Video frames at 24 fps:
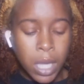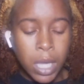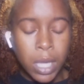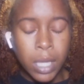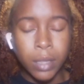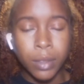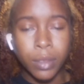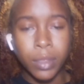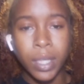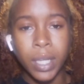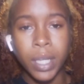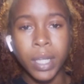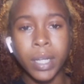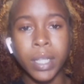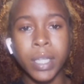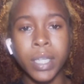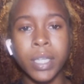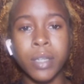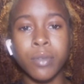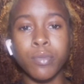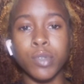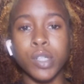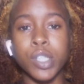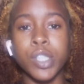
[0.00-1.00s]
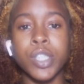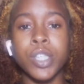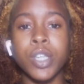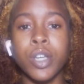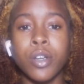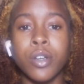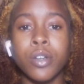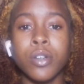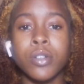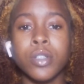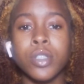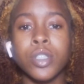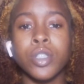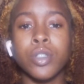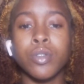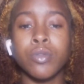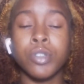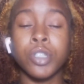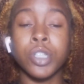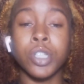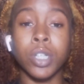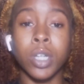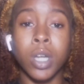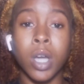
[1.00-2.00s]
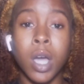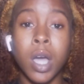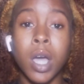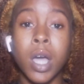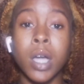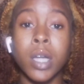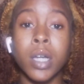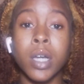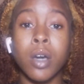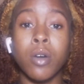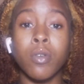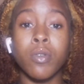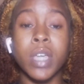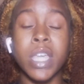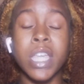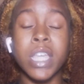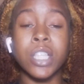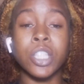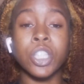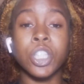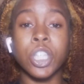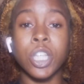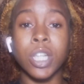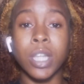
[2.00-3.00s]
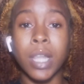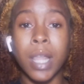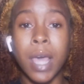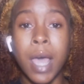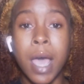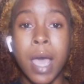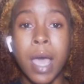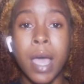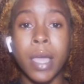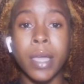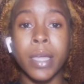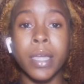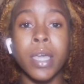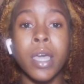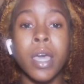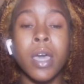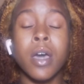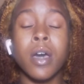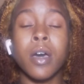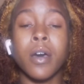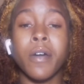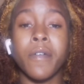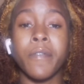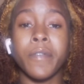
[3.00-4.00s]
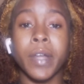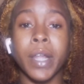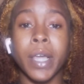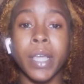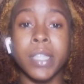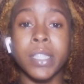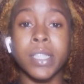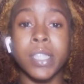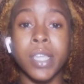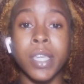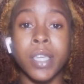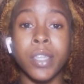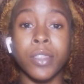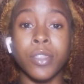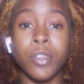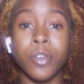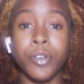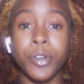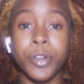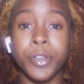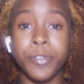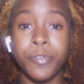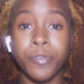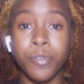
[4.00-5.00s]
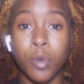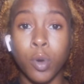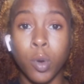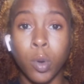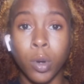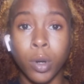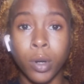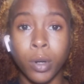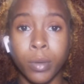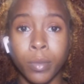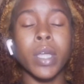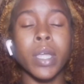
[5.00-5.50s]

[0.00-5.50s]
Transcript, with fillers: Then he returned to Chicago in July of 1934.